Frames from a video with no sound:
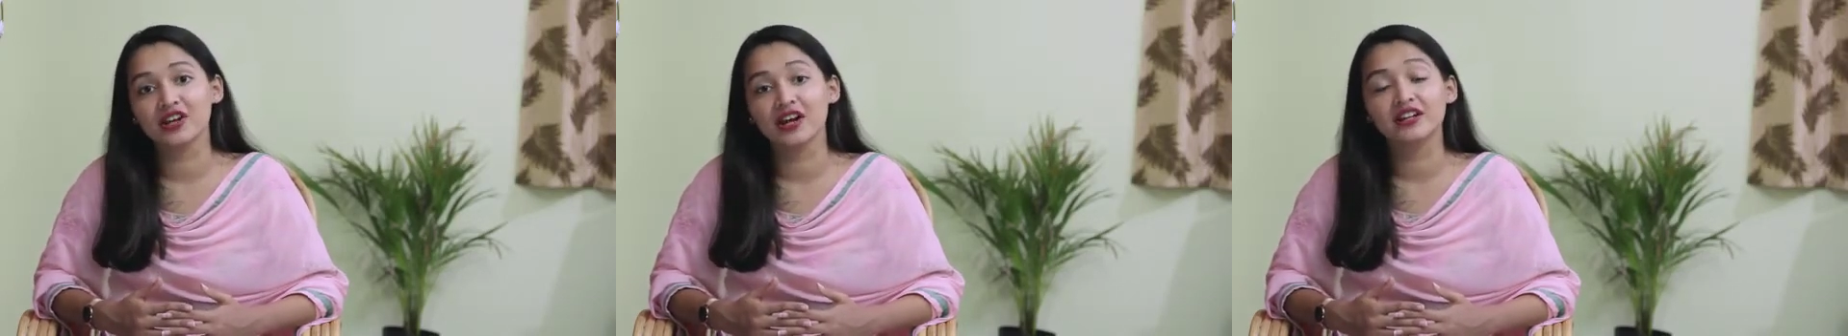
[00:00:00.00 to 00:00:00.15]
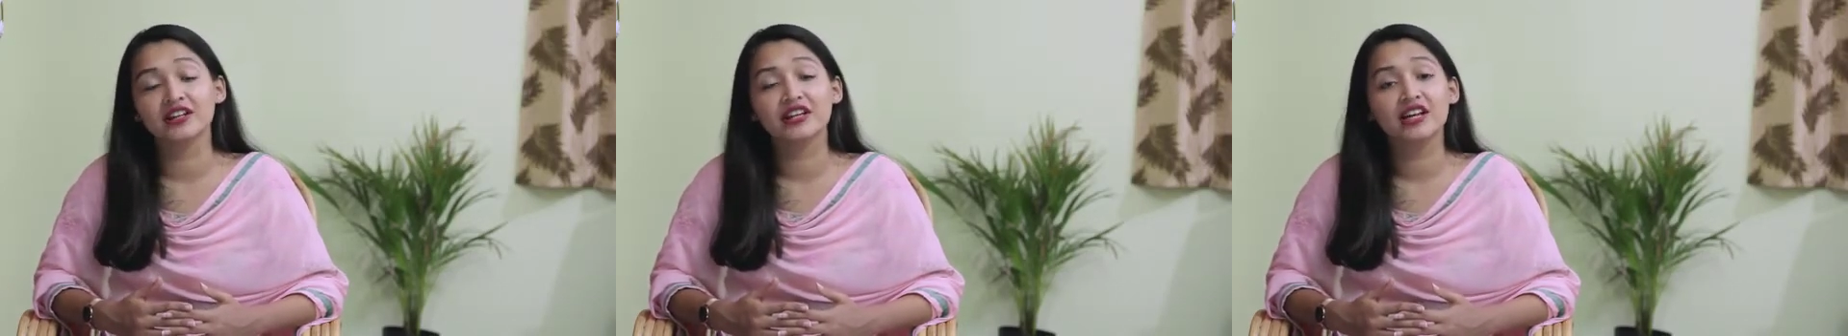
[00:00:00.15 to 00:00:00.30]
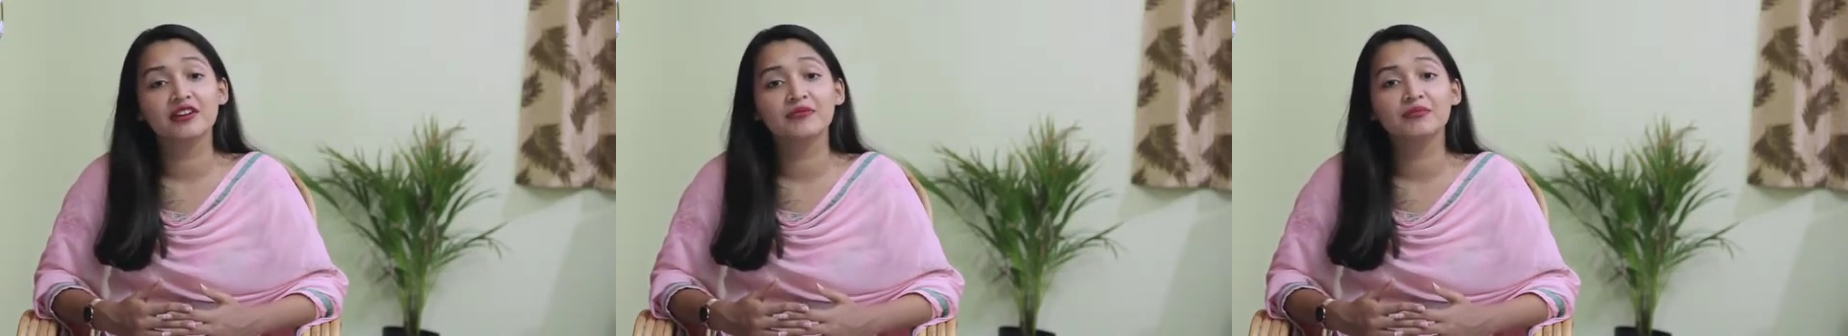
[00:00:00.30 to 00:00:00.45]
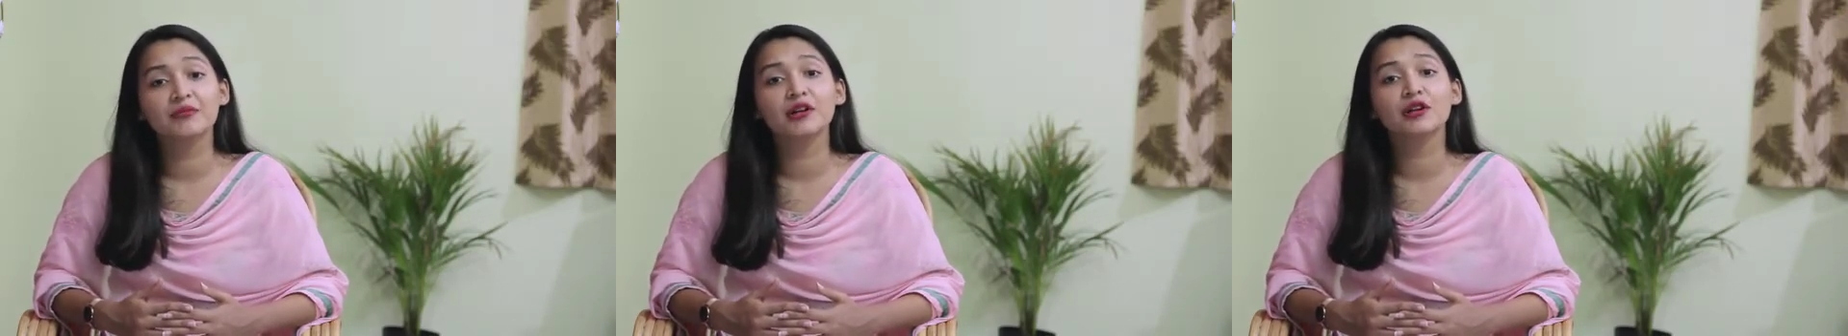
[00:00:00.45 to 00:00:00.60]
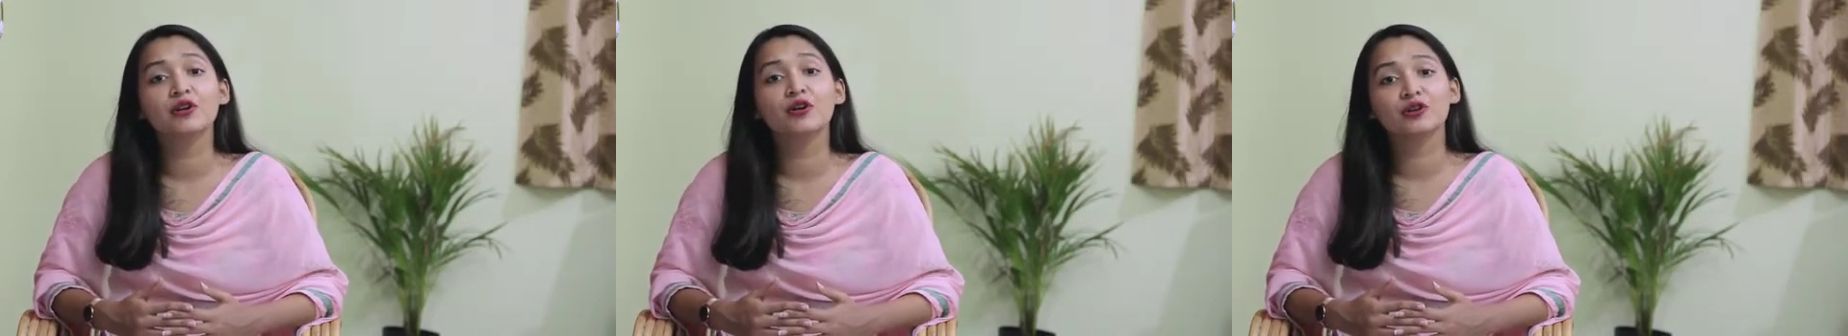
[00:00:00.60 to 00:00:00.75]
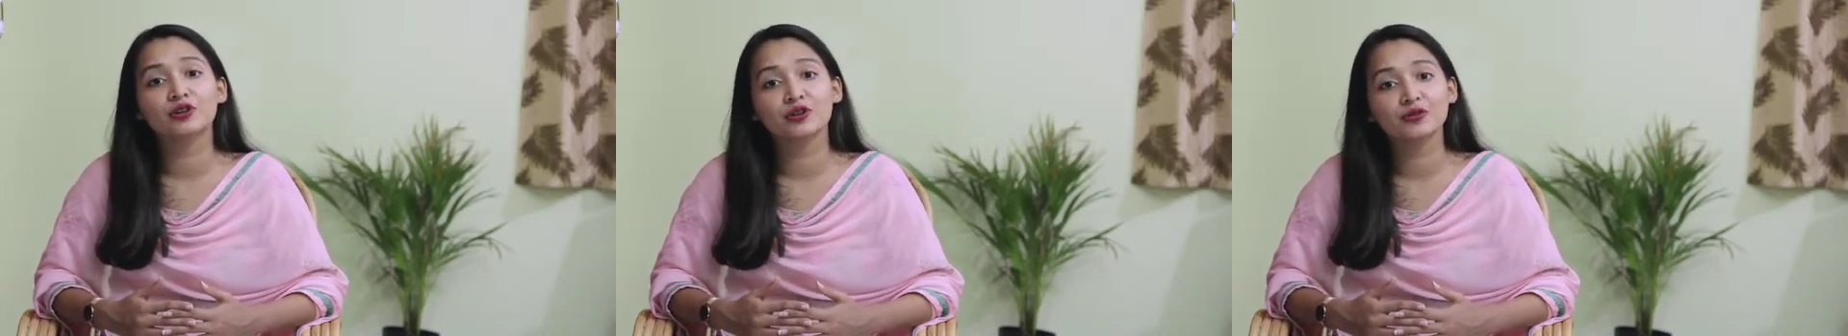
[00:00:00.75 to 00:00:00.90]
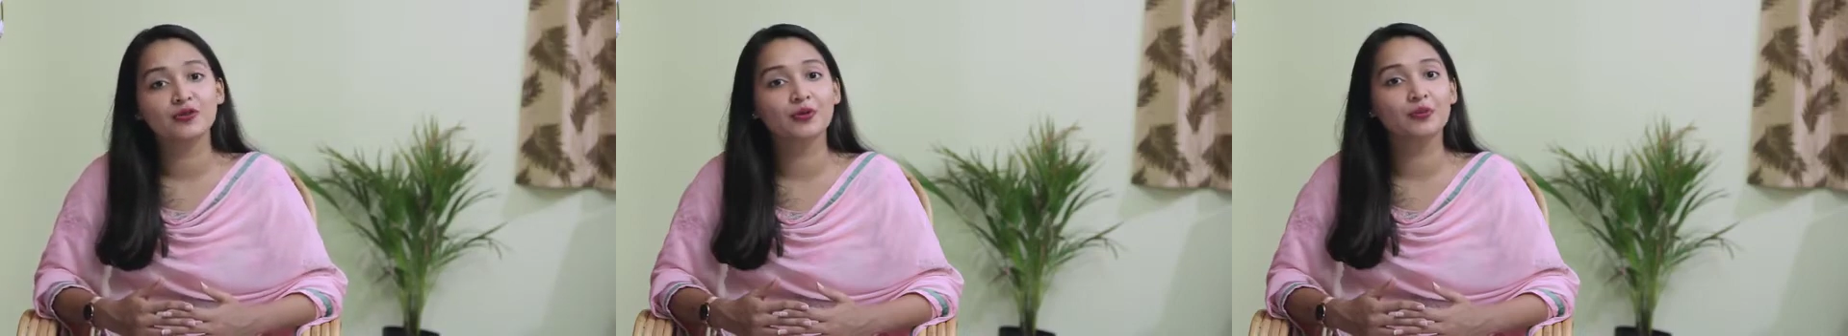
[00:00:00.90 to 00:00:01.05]
and gave me a
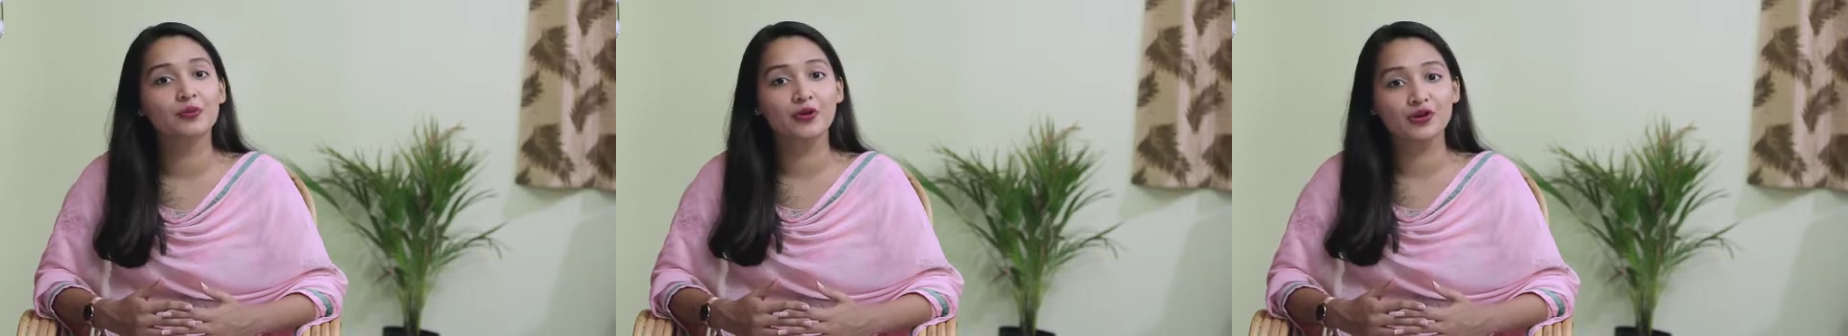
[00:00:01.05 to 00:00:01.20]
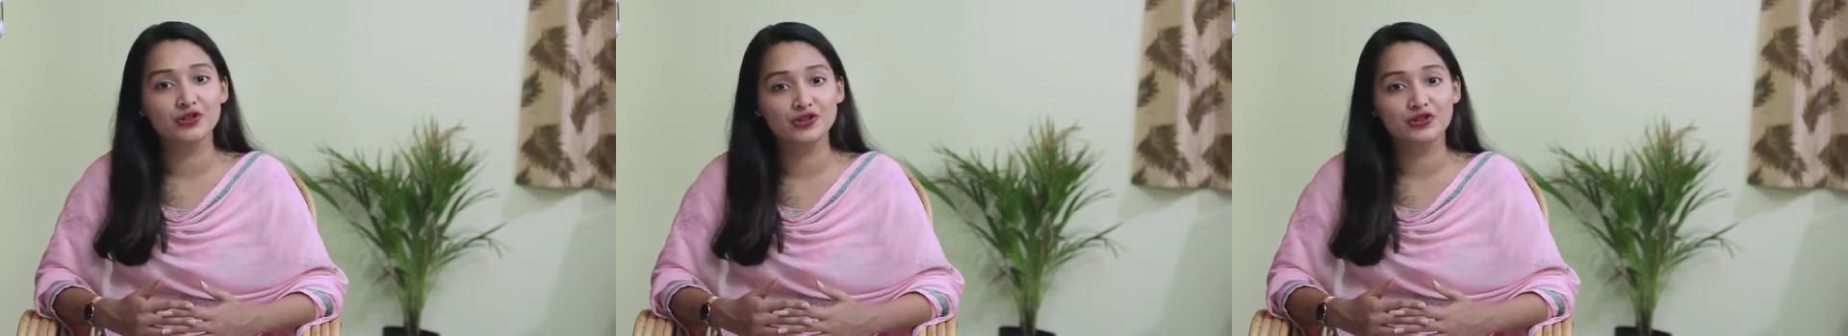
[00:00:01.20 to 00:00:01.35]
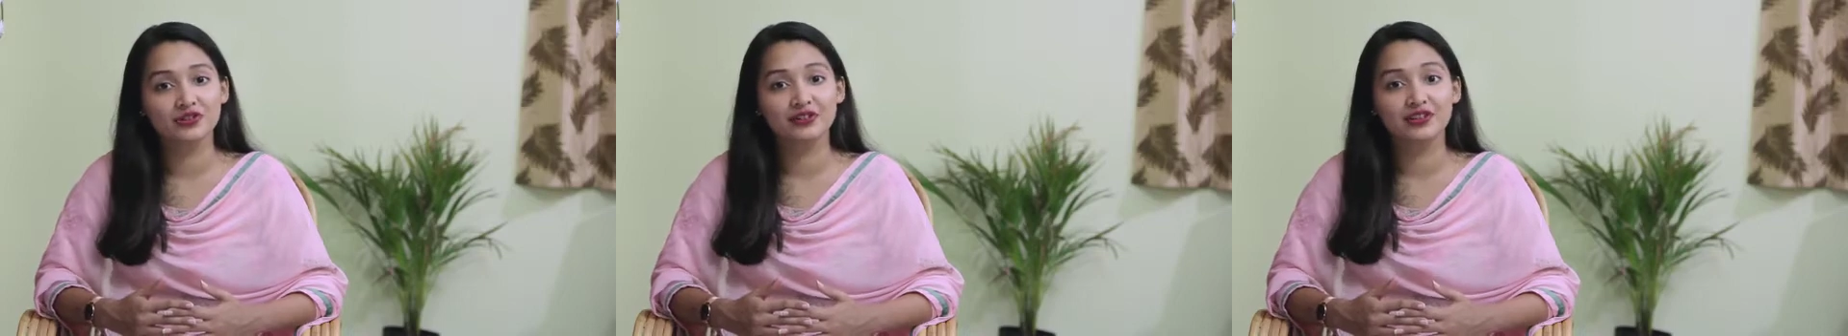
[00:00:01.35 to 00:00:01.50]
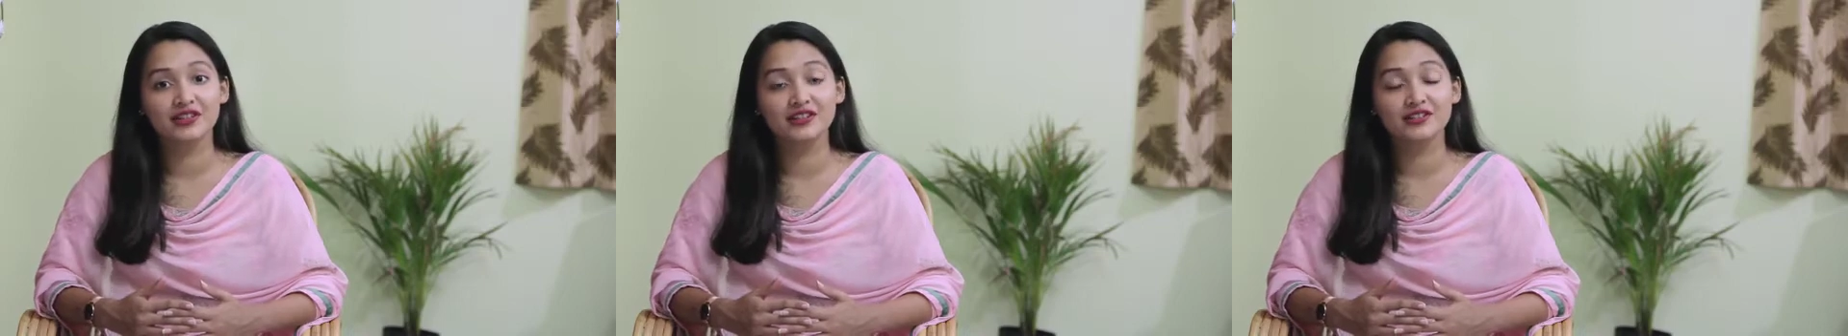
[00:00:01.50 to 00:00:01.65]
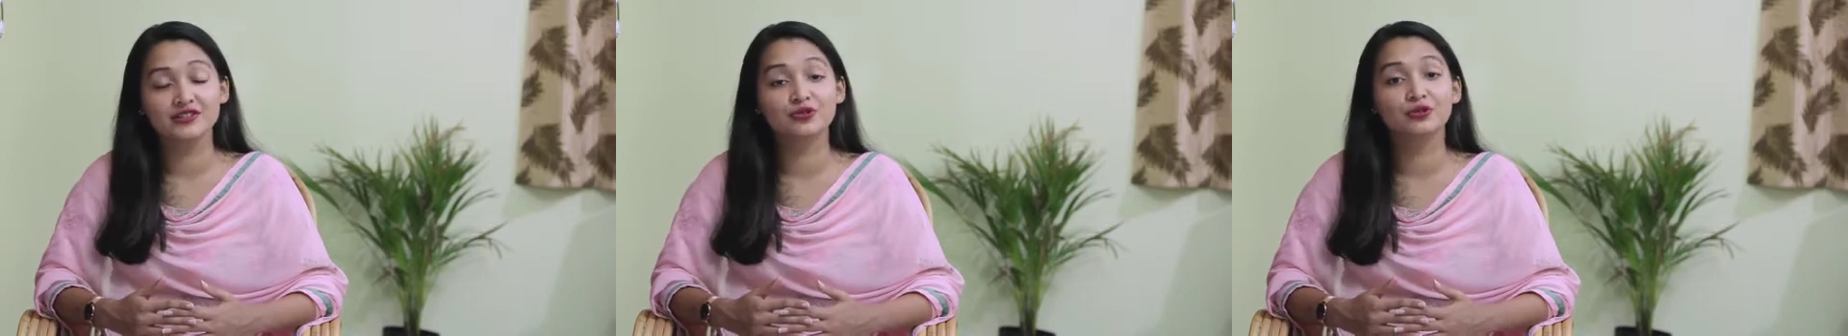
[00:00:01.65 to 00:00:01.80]
lot of opportunities